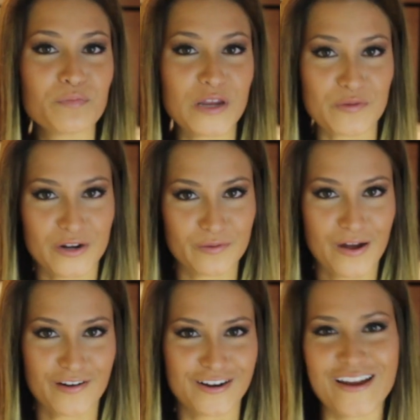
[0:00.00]
peanut butter
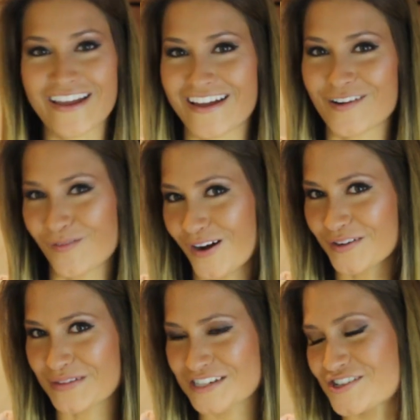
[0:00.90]
powder and
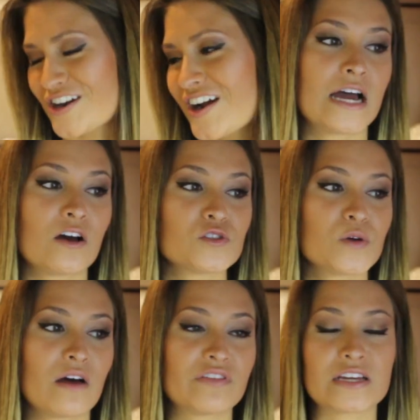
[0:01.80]
water mixture. I
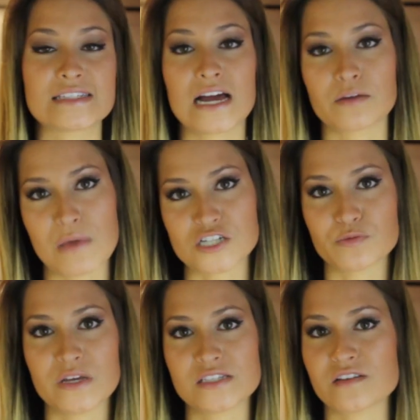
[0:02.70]
also have the exact
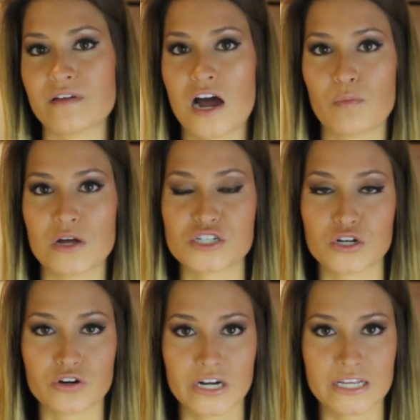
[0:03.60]
measurements of how much
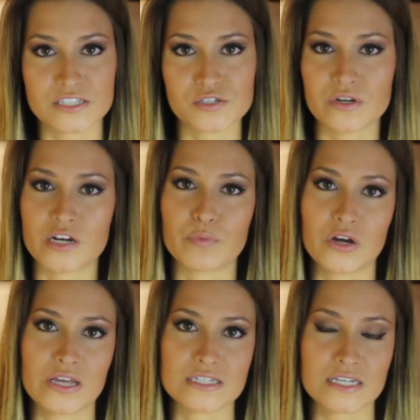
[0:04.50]
ingredients you need to
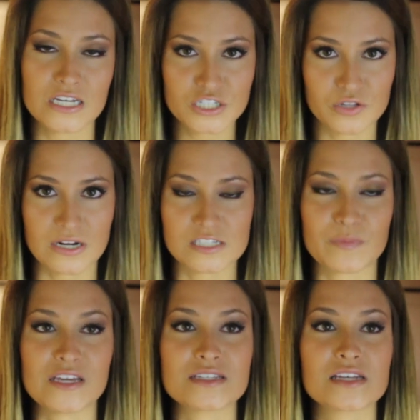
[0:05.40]
put into each of the
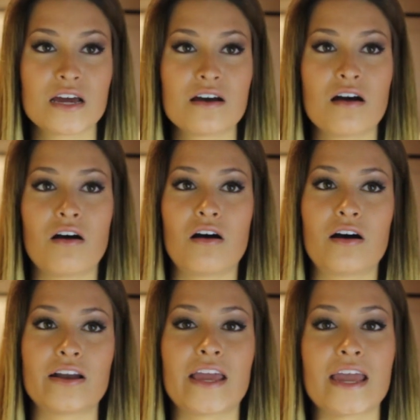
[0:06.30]
recipes
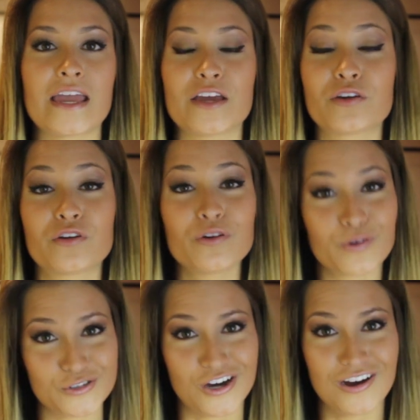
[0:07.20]
on a
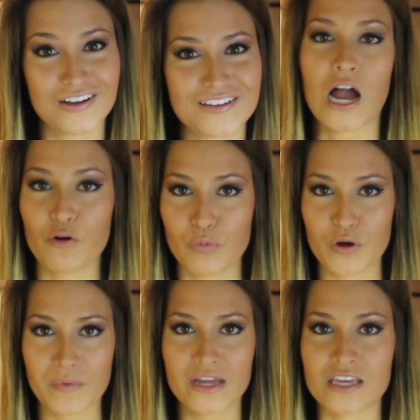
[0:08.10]
Google Doc. I will
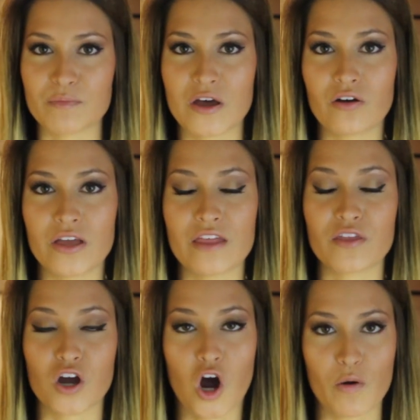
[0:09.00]
put my email
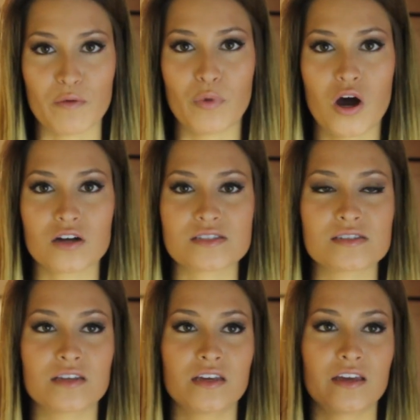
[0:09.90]
in the comment
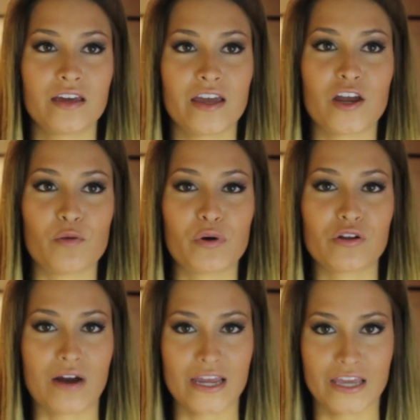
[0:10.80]
box, and I'll
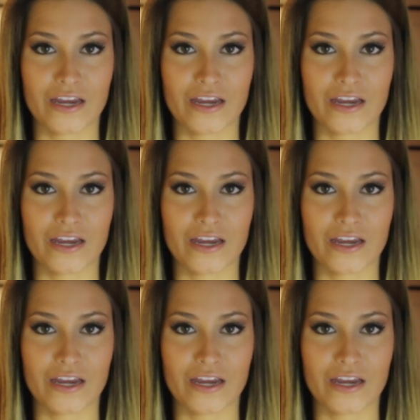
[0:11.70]
put it right